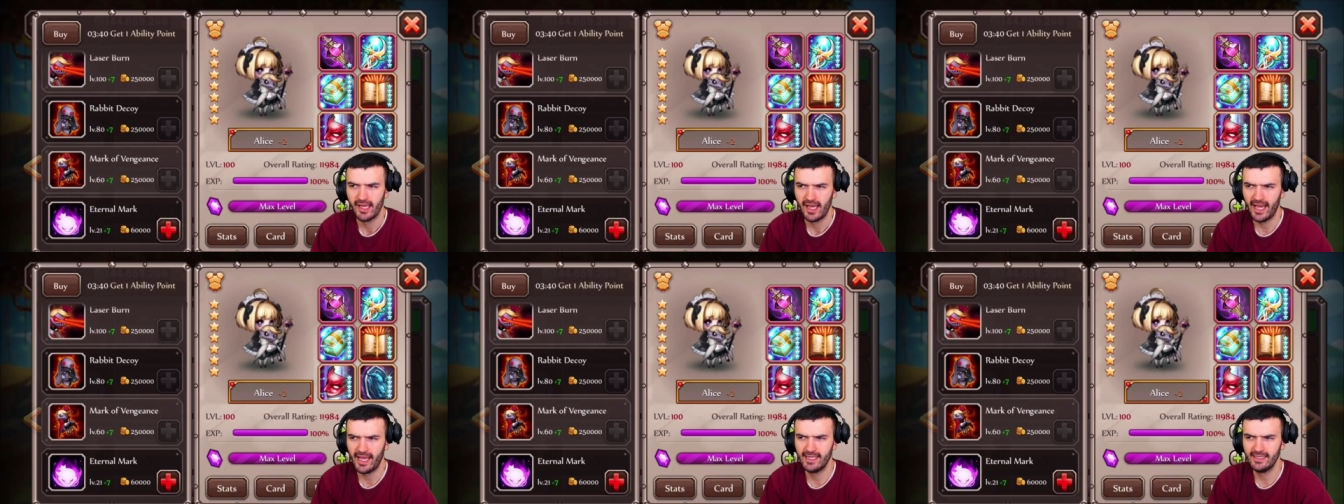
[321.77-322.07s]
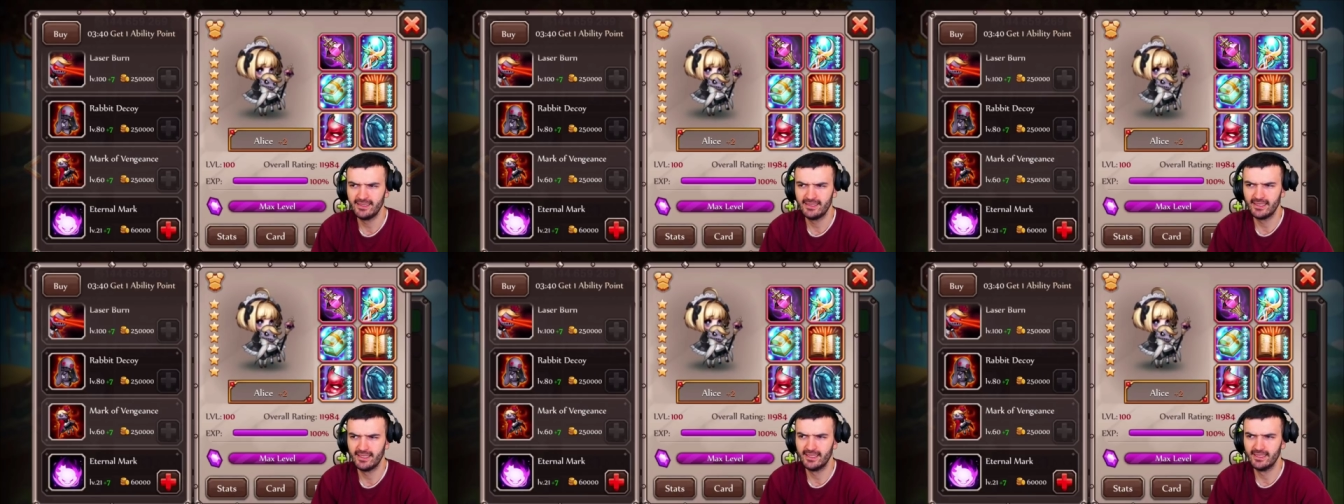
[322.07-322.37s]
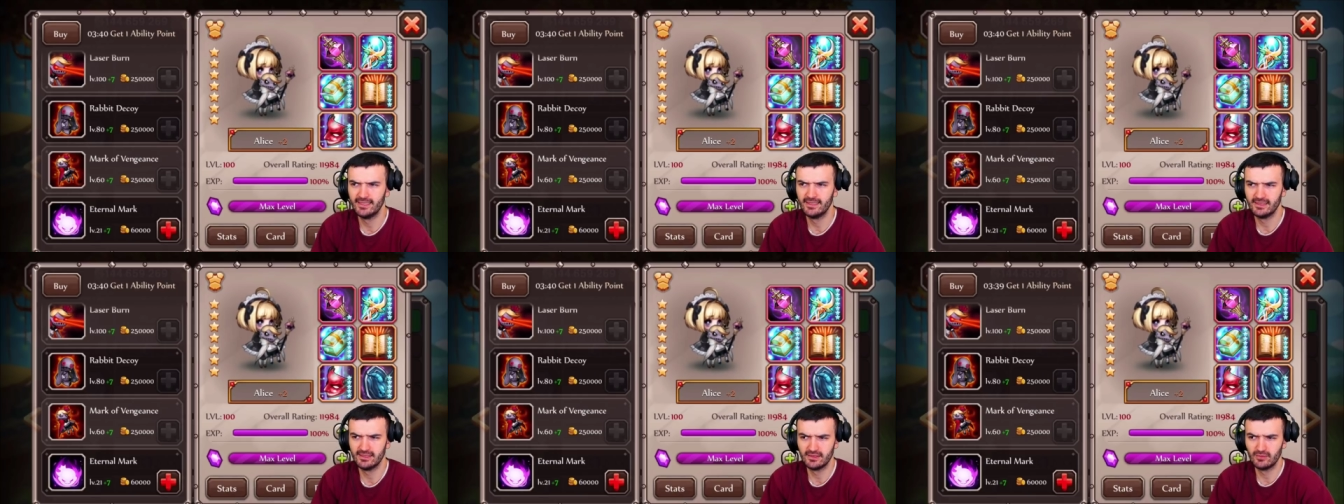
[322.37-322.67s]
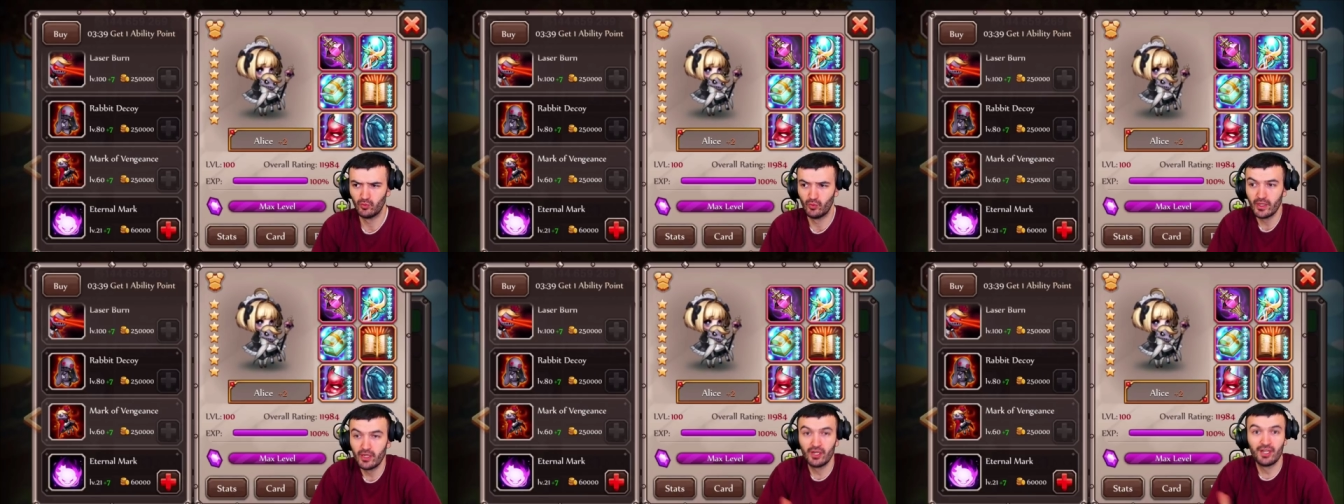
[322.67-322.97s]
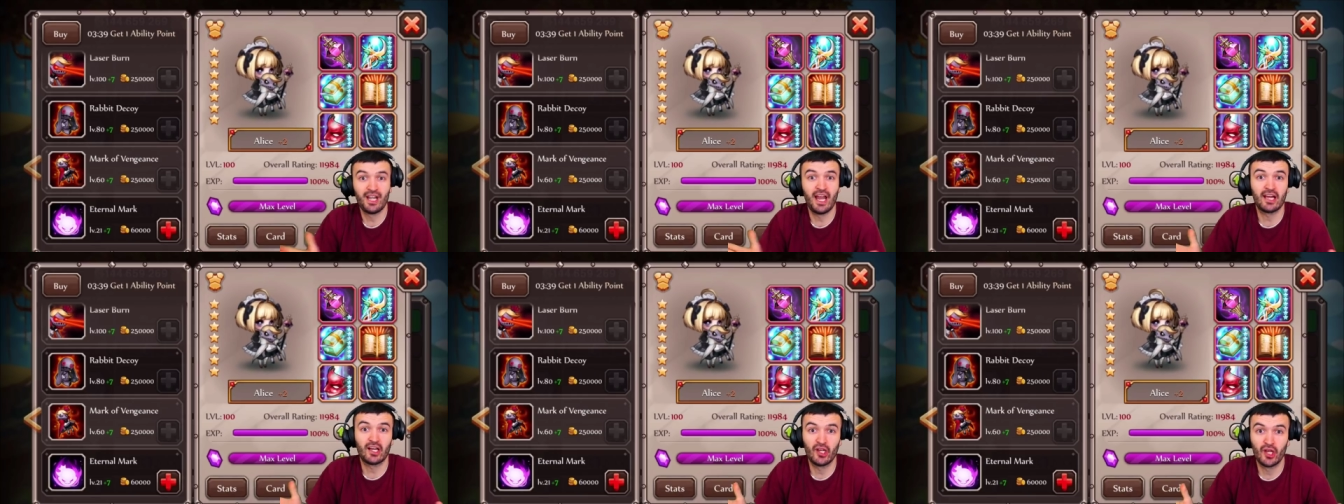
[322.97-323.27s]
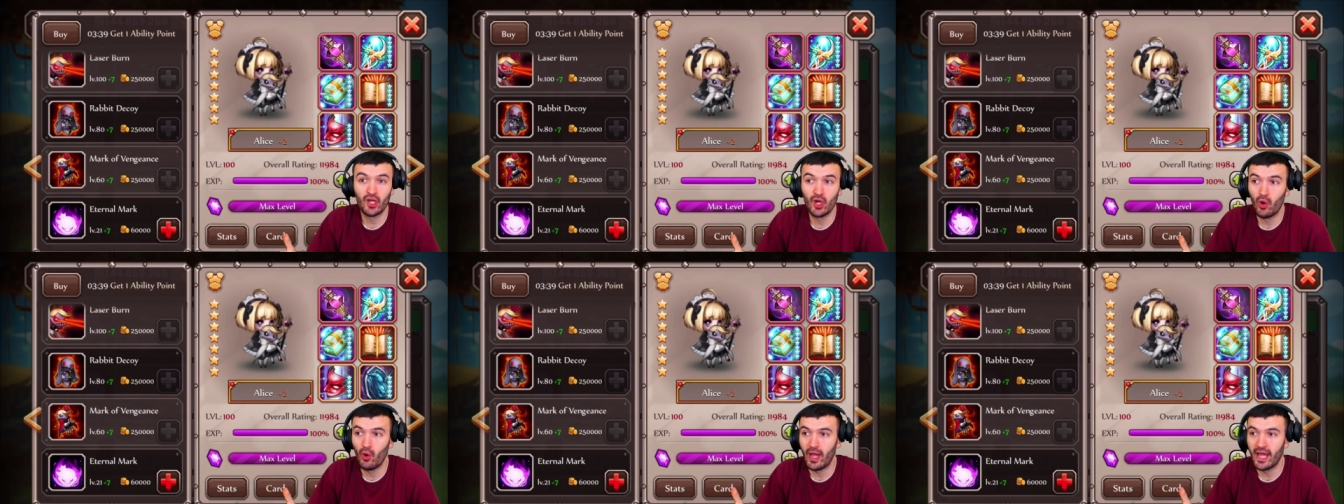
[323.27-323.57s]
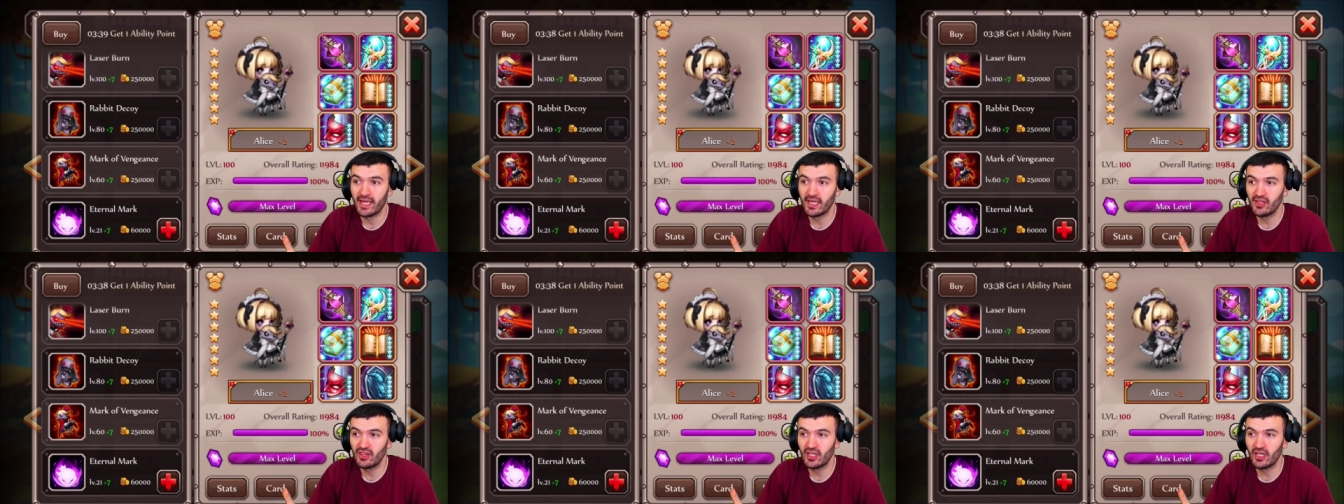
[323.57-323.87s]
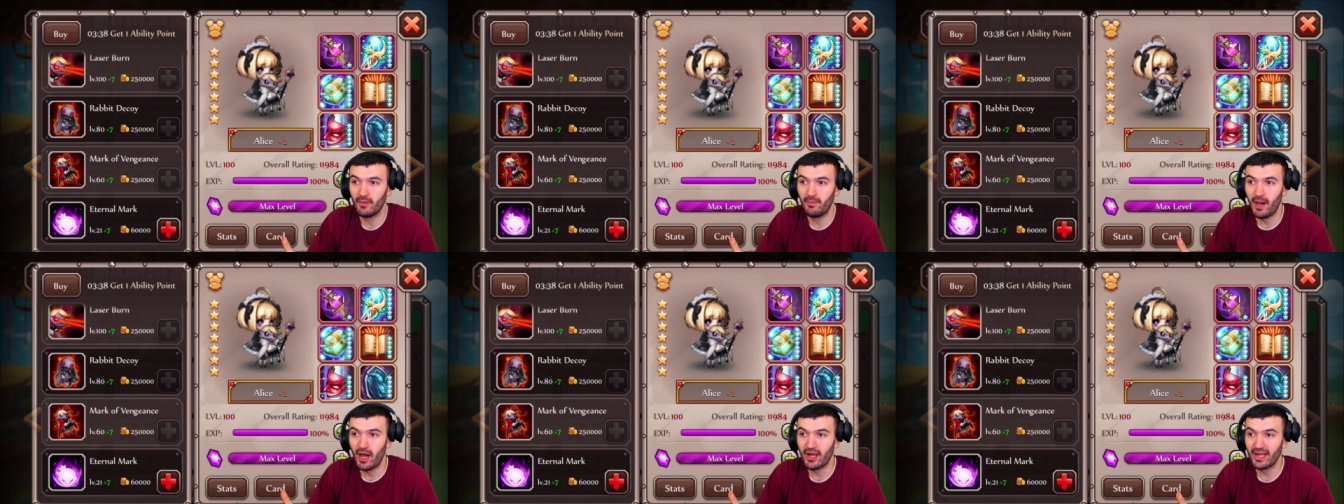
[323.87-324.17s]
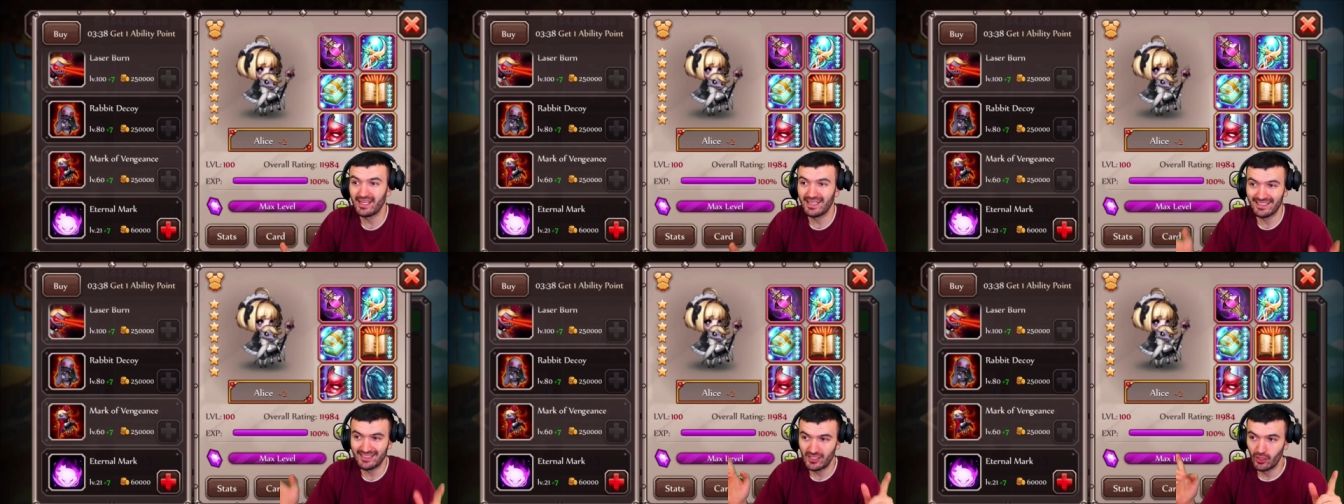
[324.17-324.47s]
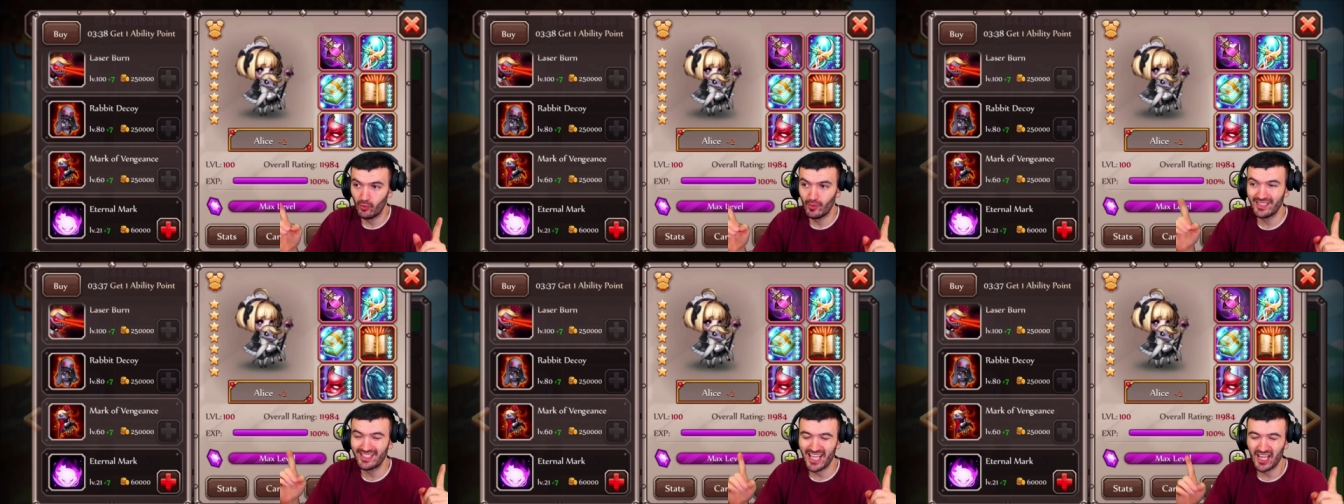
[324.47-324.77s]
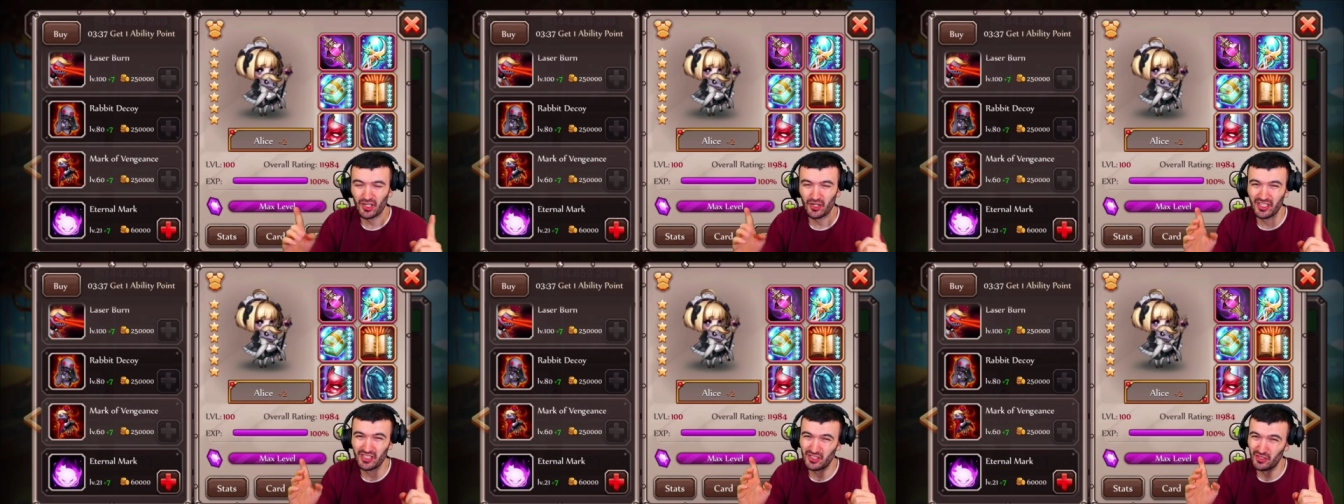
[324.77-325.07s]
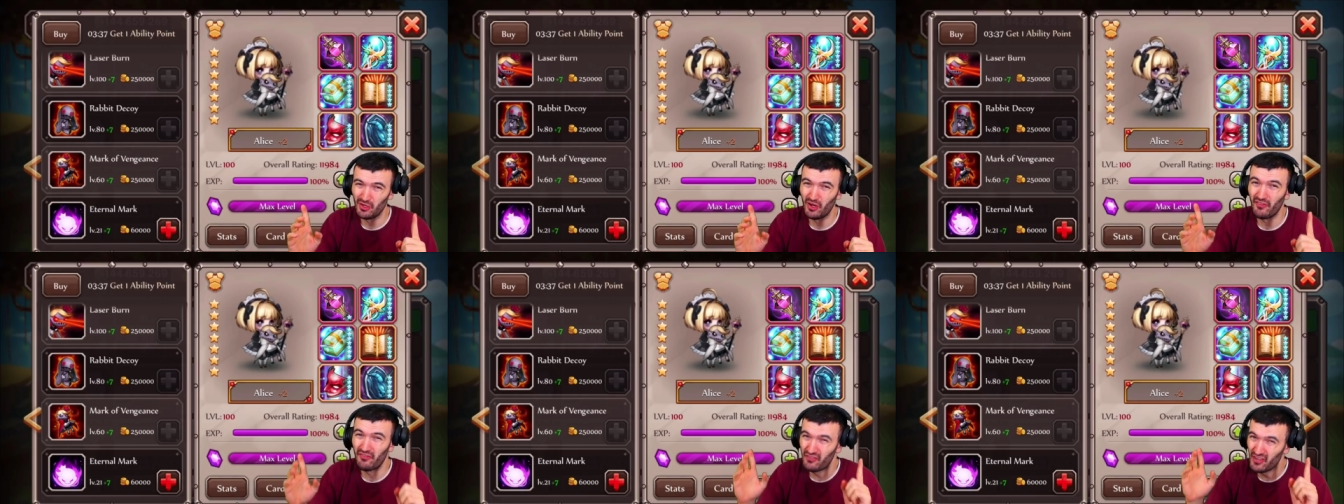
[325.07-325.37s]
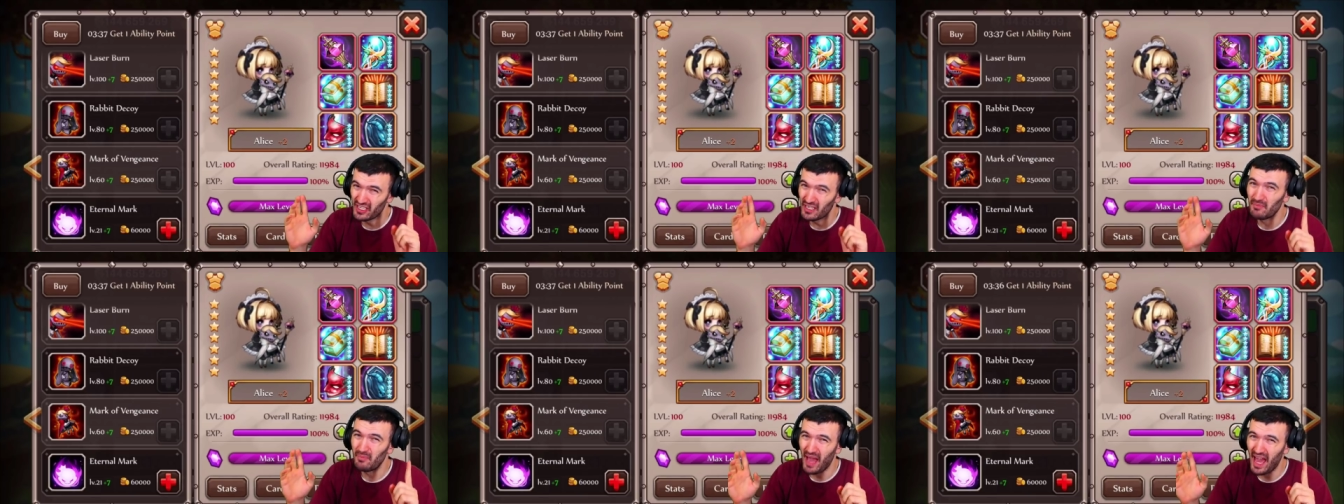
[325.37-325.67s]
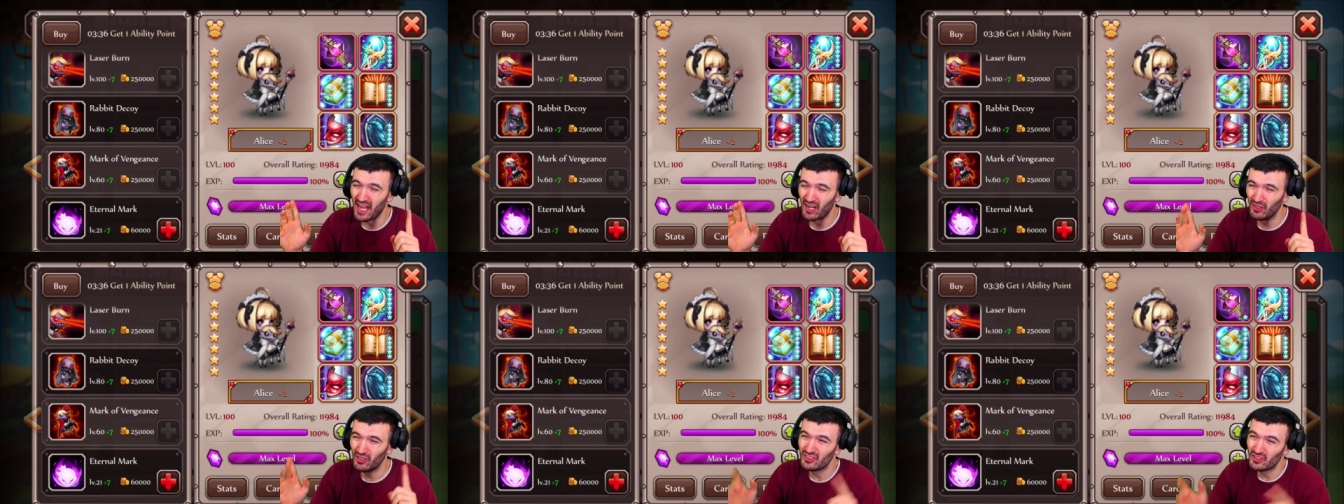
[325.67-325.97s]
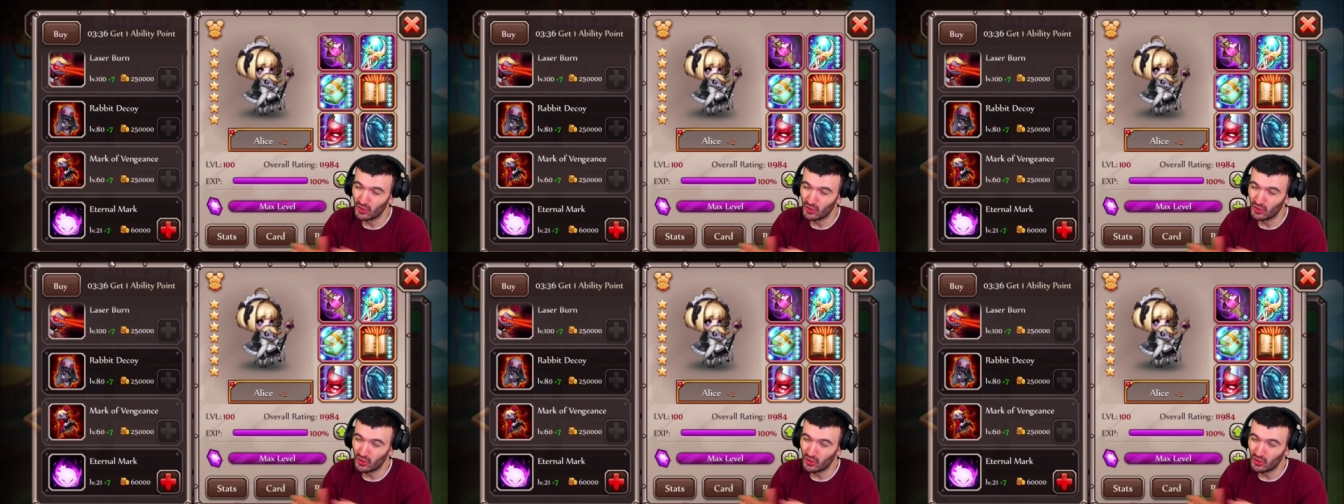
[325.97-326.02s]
and uh, we're not going to know anything about it until we take her into a freaking battle.